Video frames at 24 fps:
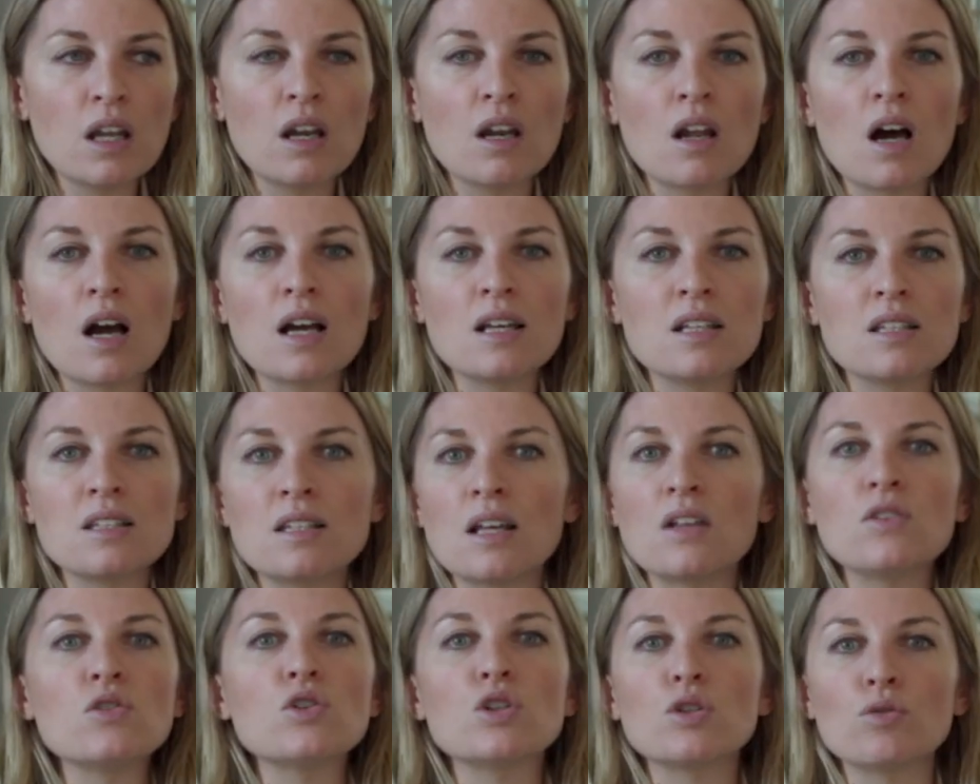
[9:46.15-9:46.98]
nice
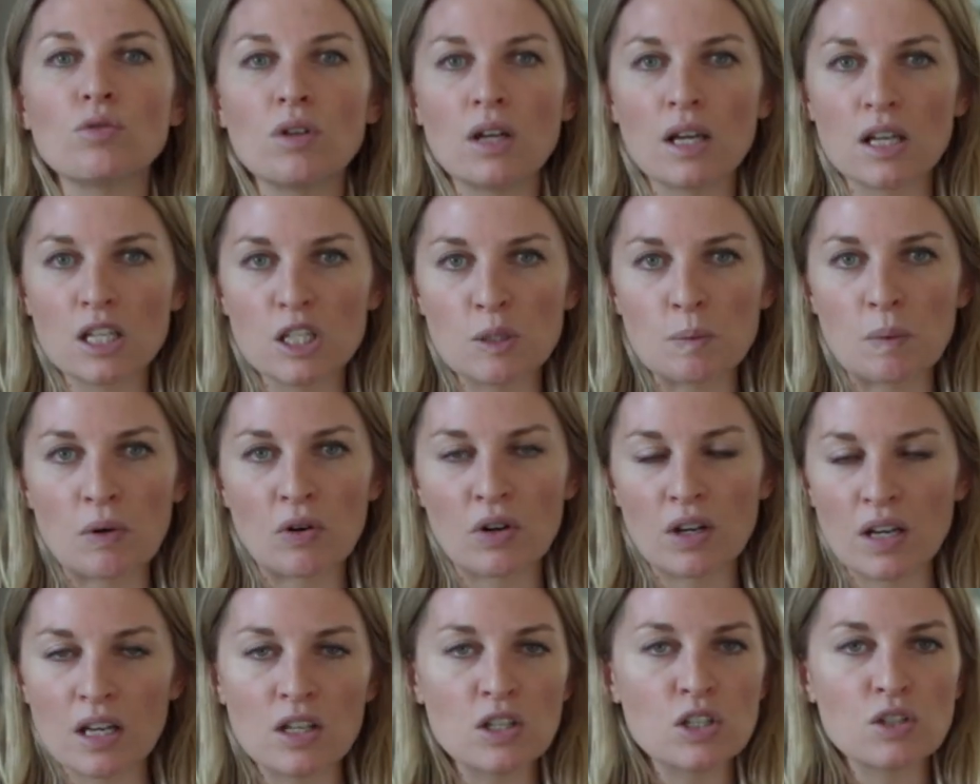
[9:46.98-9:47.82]
sensory
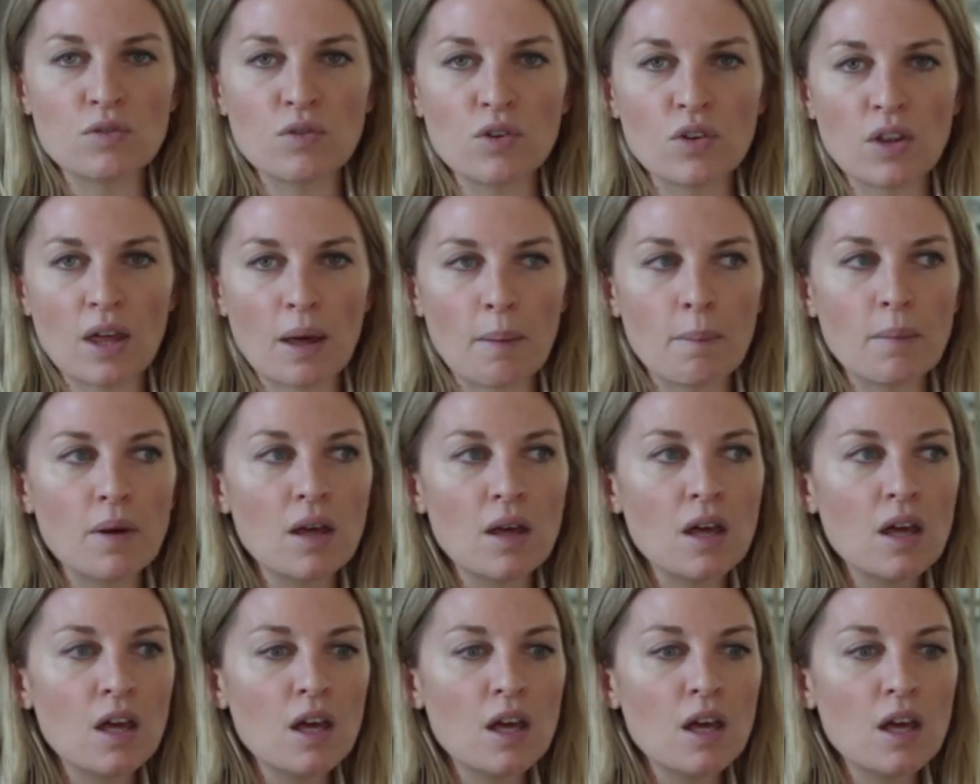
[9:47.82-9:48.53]
experience for them.